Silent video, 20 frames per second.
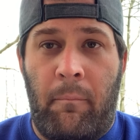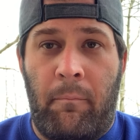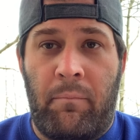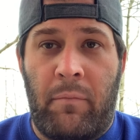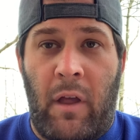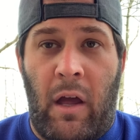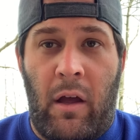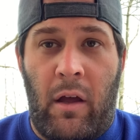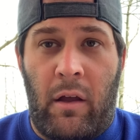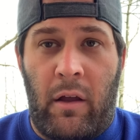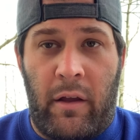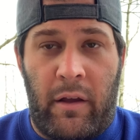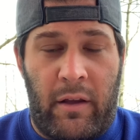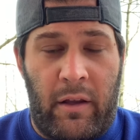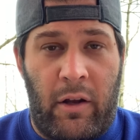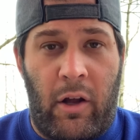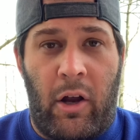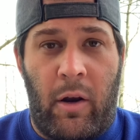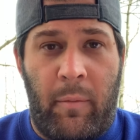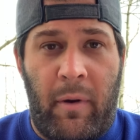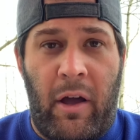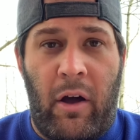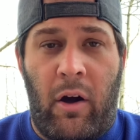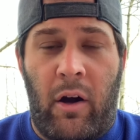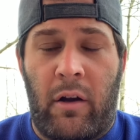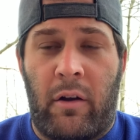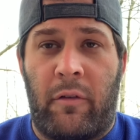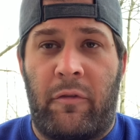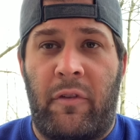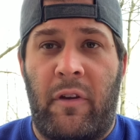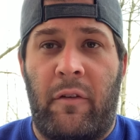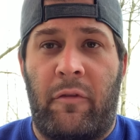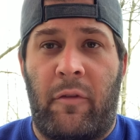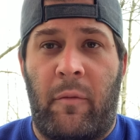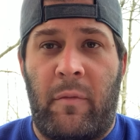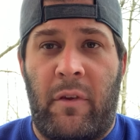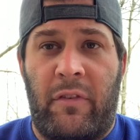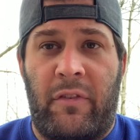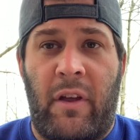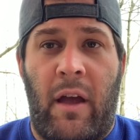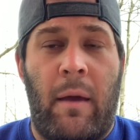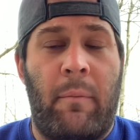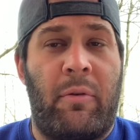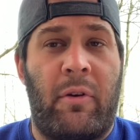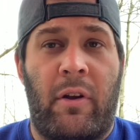like an autobiography from this time